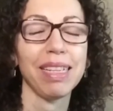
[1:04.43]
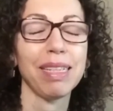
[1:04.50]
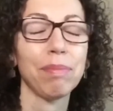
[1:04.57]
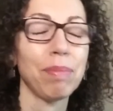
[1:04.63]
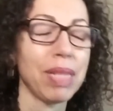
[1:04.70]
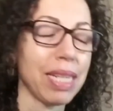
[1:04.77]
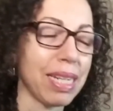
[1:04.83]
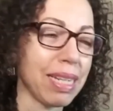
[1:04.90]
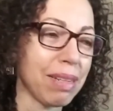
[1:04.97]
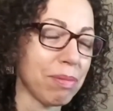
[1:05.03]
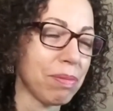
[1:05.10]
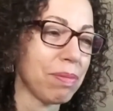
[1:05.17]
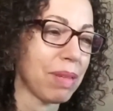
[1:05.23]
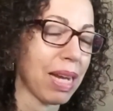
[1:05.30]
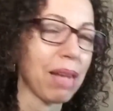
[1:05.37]
but
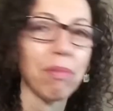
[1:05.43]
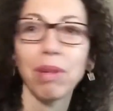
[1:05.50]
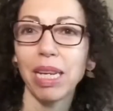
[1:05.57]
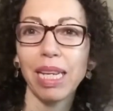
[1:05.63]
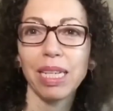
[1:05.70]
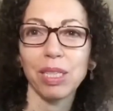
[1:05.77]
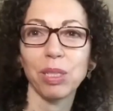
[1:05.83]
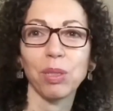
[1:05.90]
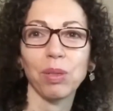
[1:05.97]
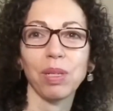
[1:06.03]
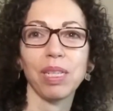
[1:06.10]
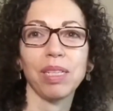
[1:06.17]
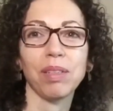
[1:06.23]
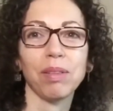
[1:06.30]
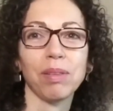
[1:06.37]
I really enjoy,
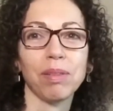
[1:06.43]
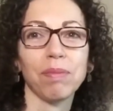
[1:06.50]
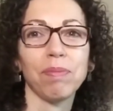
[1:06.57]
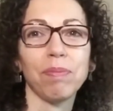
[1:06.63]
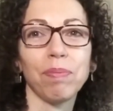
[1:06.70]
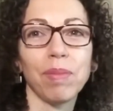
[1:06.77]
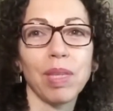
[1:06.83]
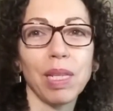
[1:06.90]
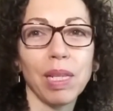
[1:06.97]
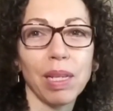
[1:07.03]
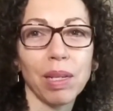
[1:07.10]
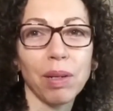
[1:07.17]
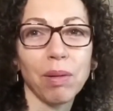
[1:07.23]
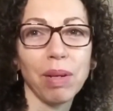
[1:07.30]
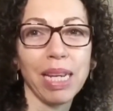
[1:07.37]

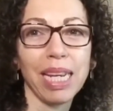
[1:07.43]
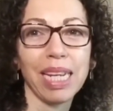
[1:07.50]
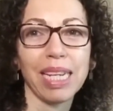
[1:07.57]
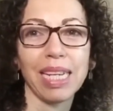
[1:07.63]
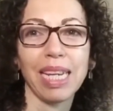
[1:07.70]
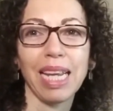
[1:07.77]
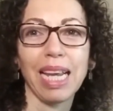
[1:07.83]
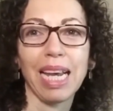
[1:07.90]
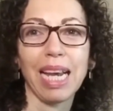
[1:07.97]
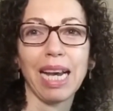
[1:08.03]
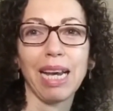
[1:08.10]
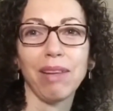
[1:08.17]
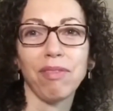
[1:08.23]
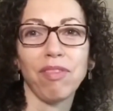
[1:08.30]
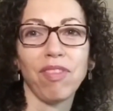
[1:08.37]
going
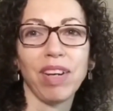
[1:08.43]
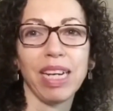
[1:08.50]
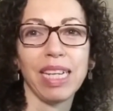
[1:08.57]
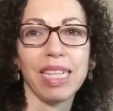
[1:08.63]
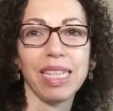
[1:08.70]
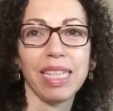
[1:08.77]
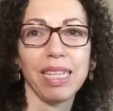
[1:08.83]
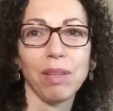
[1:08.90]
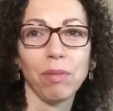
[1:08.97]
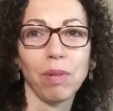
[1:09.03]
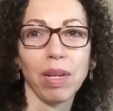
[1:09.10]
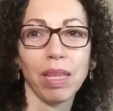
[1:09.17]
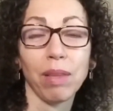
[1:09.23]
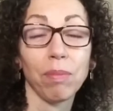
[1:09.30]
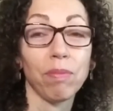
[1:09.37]
and finding
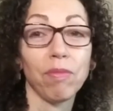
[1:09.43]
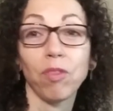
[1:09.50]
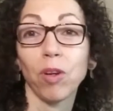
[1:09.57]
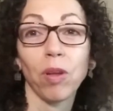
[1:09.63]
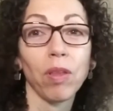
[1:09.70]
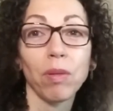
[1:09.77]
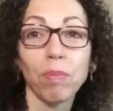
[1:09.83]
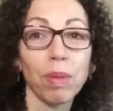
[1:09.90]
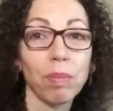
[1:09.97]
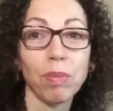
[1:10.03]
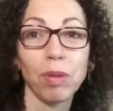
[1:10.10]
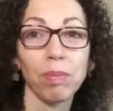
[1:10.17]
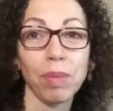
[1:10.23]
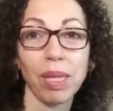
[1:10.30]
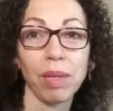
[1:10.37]
what for other people
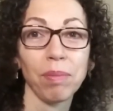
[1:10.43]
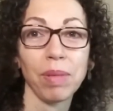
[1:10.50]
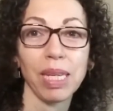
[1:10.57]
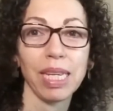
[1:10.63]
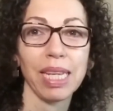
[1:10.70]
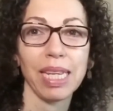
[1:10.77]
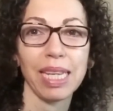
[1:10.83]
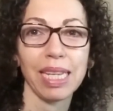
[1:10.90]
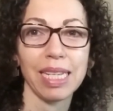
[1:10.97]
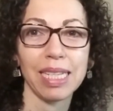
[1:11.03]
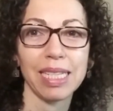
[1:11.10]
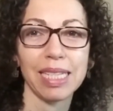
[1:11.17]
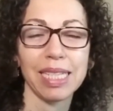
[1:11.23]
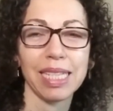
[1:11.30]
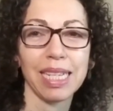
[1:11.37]
maybe
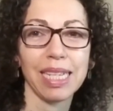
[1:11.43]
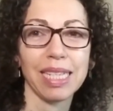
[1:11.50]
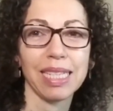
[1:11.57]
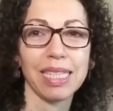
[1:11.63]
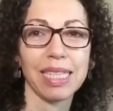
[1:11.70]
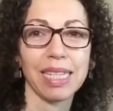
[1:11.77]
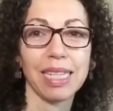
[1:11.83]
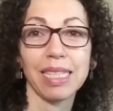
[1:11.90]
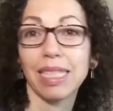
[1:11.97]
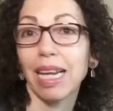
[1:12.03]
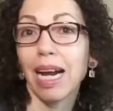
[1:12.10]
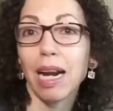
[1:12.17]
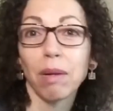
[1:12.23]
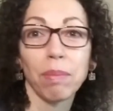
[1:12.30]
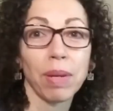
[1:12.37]
is
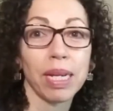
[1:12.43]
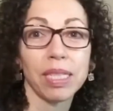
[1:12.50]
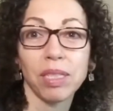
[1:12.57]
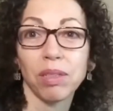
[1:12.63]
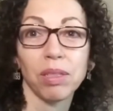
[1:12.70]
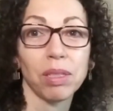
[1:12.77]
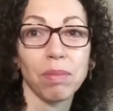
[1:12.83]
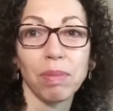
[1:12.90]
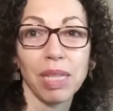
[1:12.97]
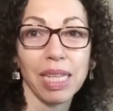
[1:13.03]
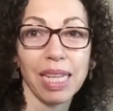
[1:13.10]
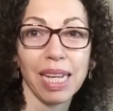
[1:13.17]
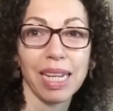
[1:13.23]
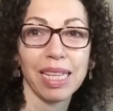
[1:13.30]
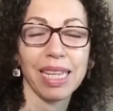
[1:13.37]
garbage or something
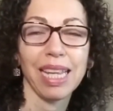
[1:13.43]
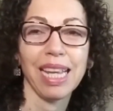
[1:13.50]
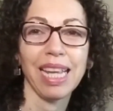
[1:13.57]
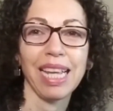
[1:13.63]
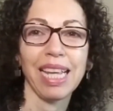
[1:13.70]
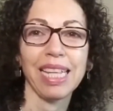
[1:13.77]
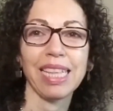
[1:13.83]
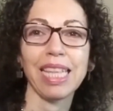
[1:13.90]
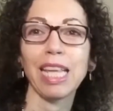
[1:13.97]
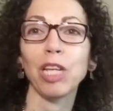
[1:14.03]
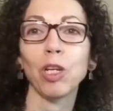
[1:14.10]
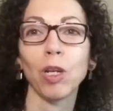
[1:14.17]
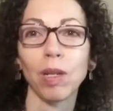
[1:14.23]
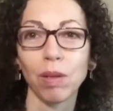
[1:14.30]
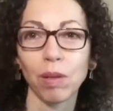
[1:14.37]
that they no
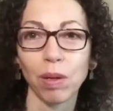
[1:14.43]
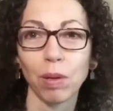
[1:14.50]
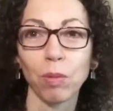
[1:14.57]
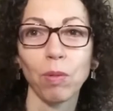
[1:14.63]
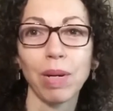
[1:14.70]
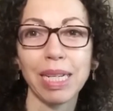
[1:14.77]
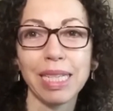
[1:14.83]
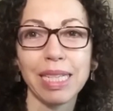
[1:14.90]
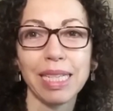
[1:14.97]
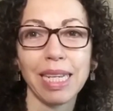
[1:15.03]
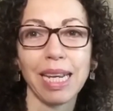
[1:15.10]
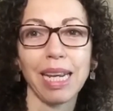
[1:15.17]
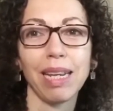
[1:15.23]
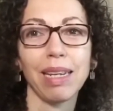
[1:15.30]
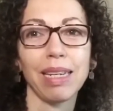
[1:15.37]
longer want,
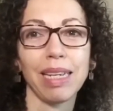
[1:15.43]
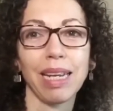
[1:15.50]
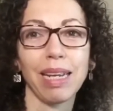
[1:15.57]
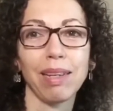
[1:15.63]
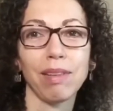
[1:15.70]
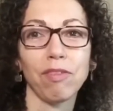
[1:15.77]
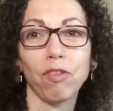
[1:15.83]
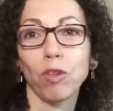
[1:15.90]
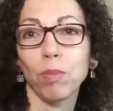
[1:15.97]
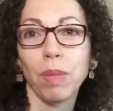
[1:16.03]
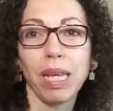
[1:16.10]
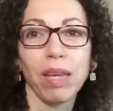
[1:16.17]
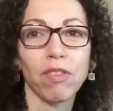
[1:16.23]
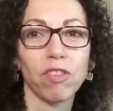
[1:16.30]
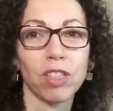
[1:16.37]
and for me
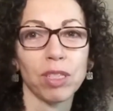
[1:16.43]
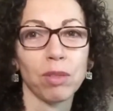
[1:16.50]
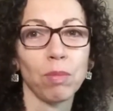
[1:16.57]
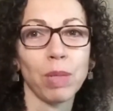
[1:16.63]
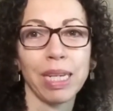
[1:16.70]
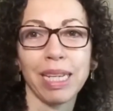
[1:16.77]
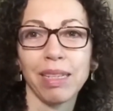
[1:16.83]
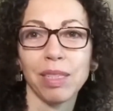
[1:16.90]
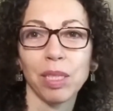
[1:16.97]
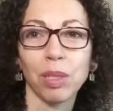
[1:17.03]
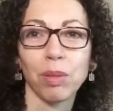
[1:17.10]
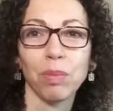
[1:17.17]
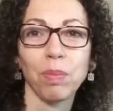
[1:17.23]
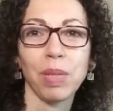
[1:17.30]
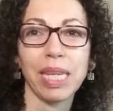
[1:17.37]
or for someone else
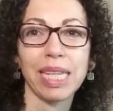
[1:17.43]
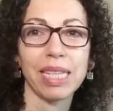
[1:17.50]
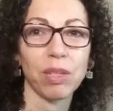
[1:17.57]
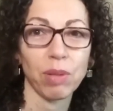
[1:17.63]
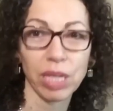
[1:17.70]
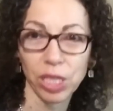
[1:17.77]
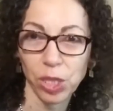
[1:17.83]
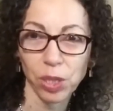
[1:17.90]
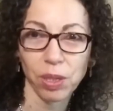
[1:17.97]
could be a treasure.